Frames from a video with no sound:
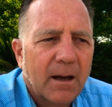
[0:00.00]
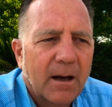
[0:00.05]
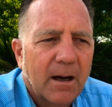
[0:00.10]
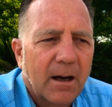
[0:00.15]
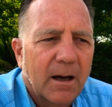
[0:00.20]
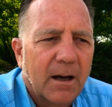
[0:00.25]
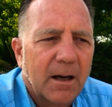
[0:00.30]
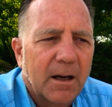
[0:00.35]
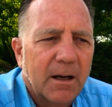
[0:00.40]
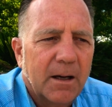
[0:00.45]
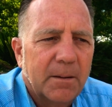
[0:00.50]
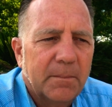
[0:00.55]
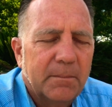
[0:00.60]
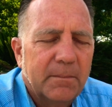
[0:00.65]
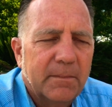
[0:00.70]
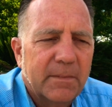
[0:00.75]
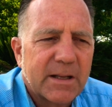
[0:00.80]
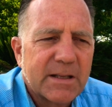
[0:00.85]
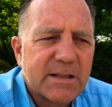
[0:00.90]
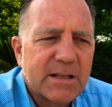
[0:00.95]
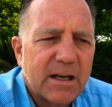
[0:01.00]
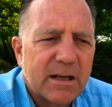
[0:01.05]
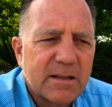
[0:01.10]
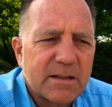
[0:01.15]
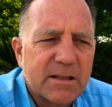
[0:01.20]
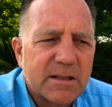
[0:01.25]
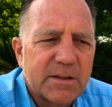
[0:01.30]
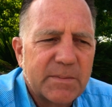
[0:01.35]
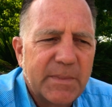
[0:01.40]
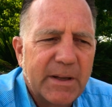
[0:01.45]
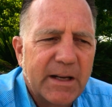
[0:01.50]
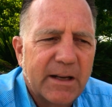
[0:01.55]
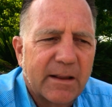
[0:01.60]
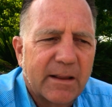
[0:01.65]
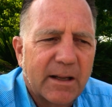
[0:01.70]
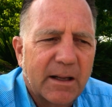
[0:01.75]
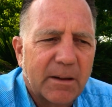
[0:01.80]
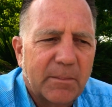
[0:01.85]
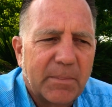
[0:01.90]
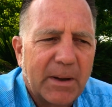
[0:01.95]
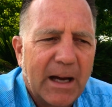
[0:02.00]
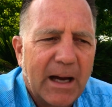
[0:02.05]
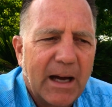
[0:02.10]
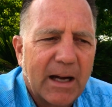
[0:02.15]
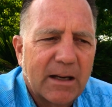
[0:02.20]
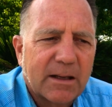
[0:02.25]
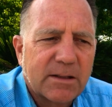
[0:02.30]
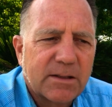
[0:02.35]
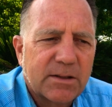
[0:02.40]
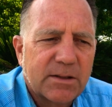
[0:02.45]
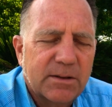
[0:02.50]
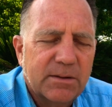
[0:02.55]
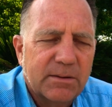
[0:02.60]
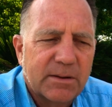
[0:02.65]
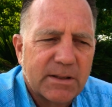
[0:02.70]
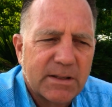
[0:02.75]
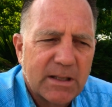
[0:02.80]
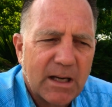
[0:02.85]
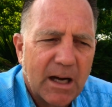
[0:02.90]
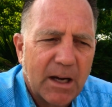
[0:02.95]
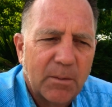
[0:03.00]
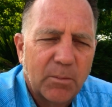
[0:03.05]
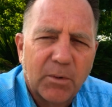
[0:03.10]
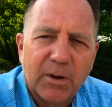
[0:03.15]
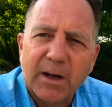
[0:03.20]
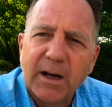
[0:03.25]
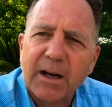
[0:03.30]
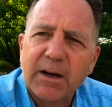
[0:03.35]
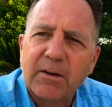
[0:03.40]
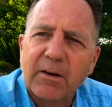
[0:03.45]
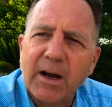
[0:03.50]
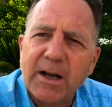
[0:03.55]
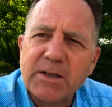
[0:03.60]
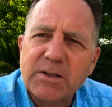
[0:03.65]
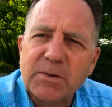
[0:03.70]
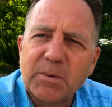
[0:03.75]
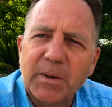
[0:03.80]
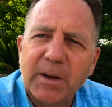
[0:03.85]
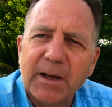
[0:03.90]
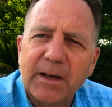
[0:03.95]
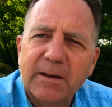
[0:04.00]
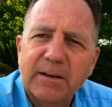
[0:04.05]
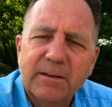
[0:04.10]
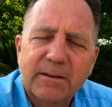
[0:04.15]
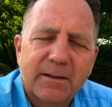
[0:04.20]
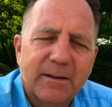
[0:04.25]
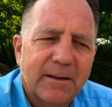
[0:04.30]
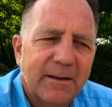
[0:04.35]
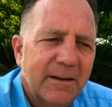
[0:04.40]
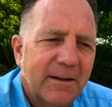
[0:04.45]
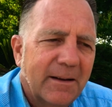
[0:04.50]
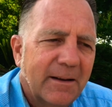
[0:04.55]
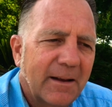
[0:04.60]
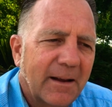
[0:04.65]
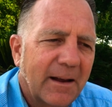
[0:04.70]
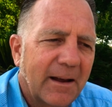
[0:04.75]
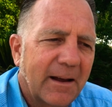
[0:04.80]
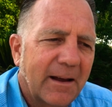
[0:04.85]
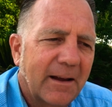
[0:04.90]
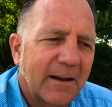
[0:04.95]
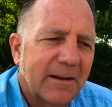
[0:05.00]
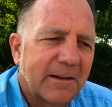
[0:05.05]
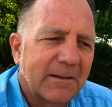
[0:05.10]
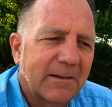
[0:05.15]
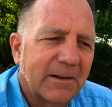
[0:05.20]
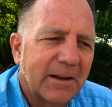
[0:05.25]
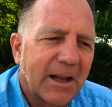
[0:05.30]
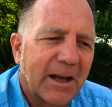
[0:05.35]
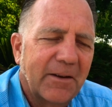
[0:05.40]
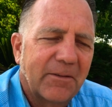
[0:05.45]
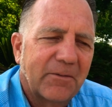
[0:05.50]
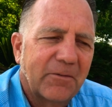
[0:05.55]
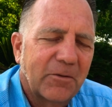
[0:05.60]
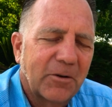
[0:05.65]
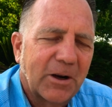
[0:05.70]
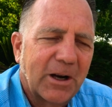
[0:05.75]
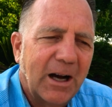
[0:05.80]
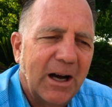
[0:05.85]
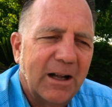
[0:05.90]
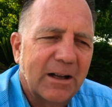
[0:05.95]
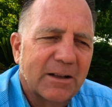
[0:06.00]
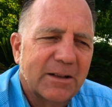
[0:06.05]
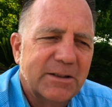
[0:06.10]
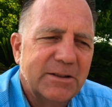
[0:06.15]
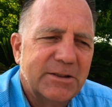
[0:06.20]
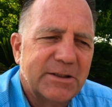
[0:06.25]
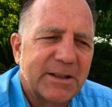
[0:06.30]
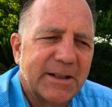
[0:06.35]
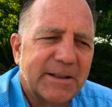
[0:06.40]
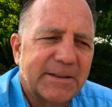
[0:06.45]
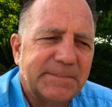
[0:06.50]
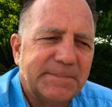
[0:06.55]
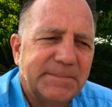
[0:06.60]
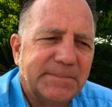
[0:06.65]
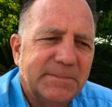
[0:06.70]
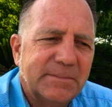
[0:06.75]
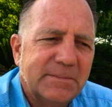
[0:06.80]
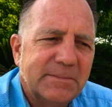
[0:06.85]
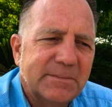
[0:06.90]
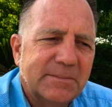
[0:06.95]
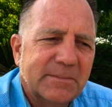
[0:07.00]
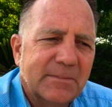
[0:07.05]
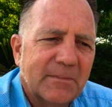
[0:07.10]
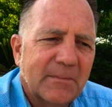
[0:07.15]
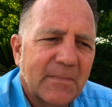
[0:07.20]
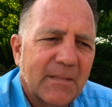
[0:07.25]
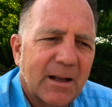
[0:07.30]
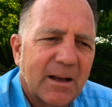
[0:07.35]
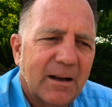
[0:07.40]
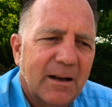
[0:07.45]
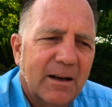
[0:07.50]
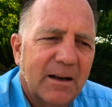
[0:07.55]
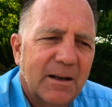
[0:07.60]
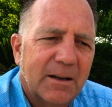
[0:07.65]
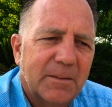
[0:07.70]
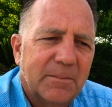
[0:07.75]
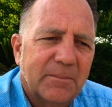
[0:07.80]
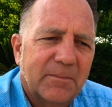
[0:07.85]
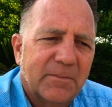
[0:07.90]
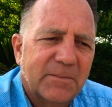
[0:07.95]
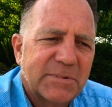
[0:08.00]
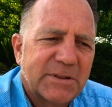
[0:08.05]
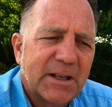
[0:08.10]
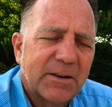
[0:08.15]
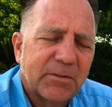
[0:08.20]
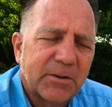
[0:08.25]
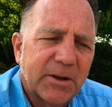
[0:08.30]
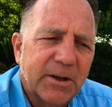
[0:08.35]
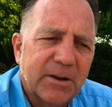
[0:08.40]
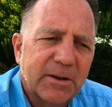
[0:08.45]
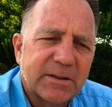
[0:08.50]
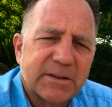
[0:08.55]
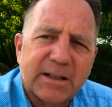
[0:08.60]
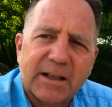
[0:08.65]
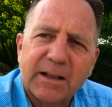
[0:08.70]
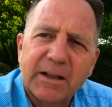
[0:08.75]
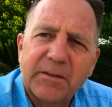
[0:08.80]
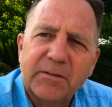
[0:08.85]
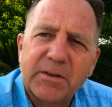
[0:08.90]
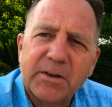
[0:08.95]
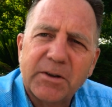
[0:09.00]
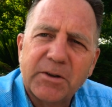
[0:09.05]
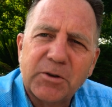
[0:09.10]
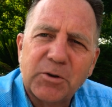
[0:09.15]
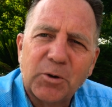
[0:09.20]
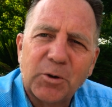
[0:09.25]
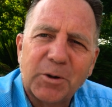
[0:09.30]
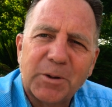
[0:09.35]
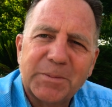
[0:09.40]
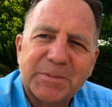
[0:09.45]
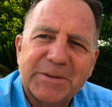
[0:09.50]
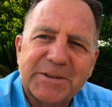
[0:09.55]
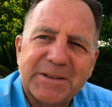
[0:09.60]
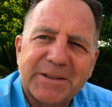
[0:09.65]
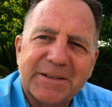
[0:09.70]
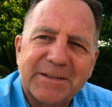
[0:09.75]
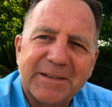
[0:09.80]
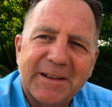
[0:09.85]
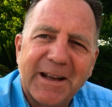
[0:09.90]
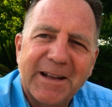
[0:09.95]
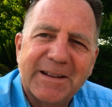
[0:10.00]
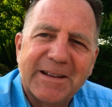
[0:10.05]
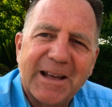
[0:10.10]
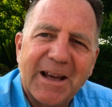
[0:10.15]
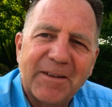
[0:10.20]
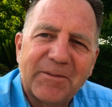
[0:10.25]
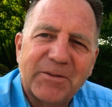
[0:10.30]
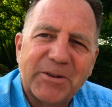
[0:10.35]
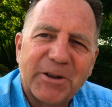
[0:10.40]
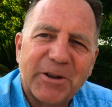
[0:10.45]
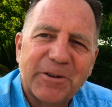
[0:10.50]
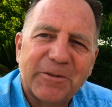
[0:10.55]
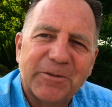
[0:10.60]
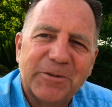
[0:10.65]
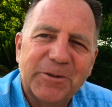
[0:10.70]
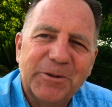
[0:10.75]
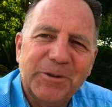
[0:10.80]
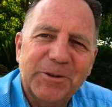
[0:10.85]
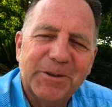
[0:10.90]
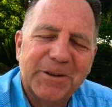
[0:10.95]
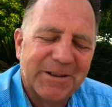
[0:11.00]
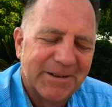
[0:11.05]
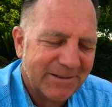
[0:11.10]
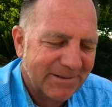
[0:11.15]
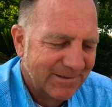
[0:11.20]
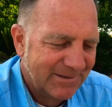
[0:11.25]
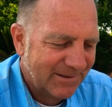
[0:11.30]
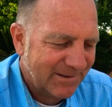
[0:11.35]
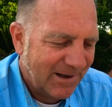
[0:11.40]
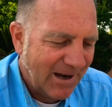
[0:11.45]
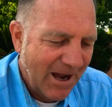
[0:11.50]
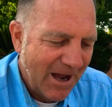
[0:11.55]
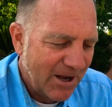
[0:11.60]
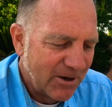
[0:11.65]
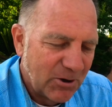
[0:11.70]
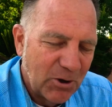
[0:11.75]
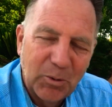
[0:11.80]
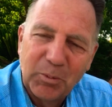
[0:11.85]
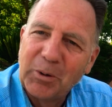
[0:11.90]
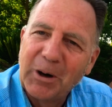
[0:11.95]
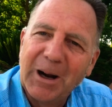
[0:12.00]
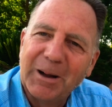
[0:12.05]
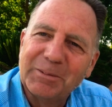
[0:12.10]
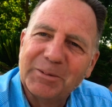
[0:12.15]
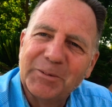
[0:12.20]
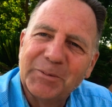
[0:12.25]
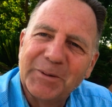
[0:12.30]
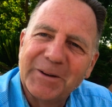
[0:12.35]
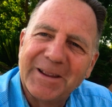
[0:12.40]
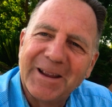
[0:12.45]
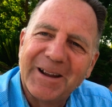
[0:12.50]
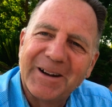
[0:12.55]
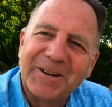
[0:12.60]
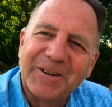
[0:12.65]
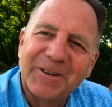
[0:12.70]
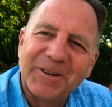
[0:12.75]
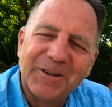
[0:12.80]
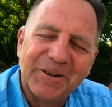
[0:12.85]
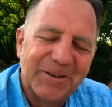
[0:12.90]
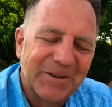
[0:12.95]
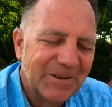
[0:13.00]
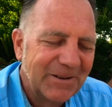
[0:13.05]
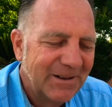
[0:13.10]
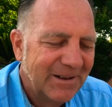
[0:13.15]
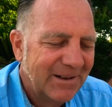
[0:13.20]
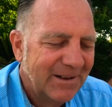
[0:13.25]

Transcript: Um, this causes me to think back to the time when I graduated and left for college. And um, several years I lived in the dorms and ate the cafeteria food, and I had no problem with that at all.